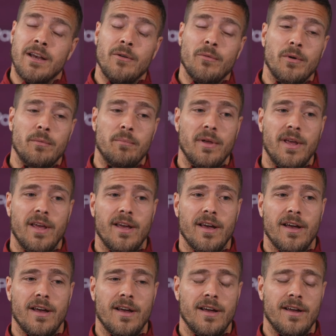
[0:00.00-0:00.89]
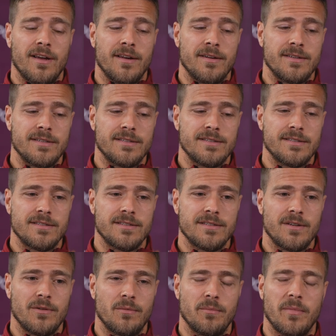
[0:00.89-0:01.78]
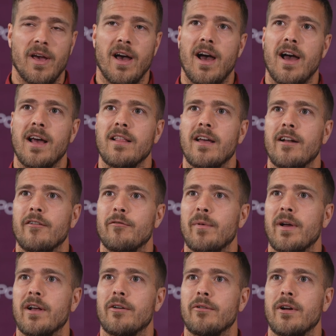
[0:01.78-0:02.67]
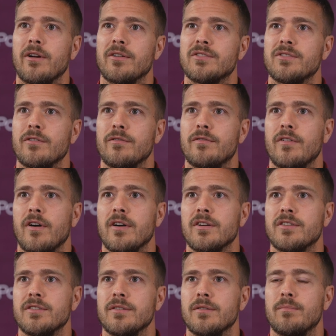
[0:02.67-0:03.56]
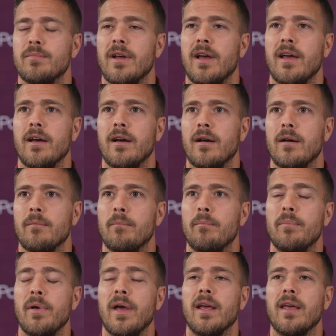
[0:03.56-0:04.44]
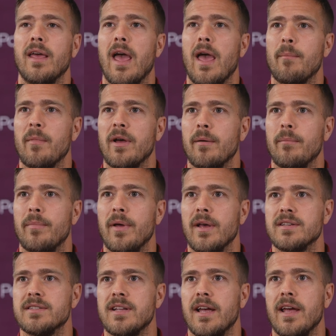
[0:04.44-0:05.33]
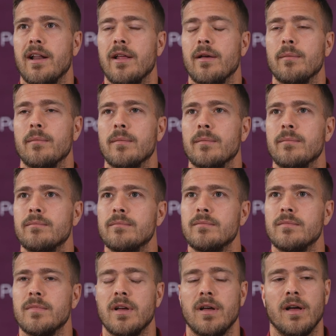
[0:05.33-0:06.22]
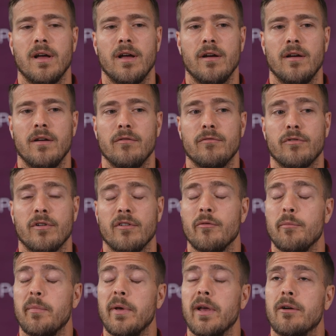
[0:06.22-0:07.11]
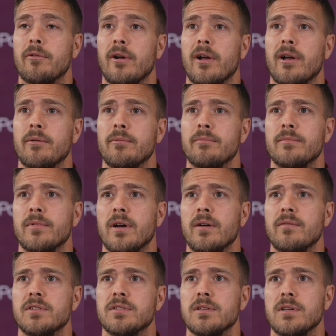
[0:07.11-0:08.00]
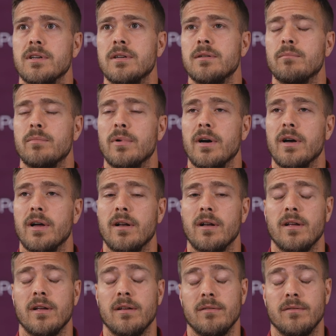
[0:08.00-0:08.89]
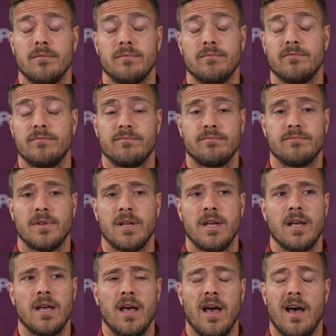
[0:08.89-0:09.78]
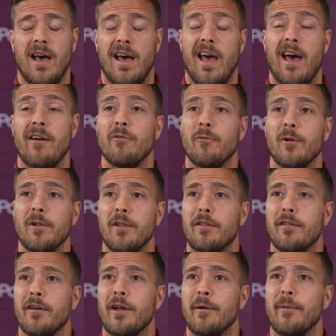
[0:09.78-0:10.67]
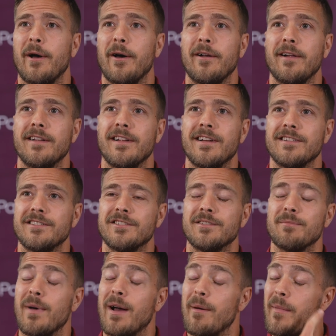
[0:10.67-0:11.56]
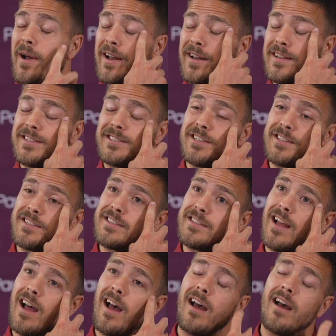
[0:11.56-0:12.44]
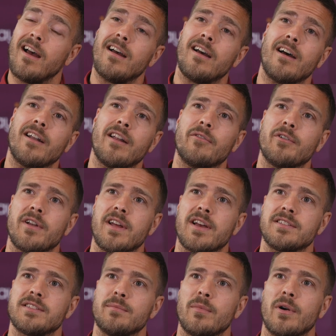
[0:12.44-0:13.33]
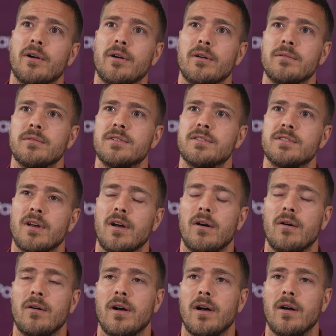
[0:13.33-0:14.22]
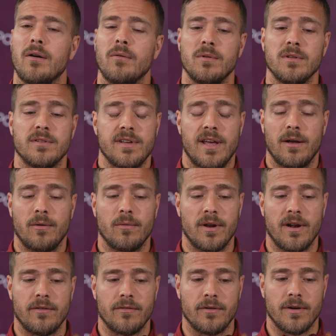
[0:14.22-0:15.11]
would be a highlight of my career so far to play a big game at a big stadium in front of a big crowd, obviously, but I haven't really thought about it. In my mind, it's just on Inverness tomorrow, so we'll take what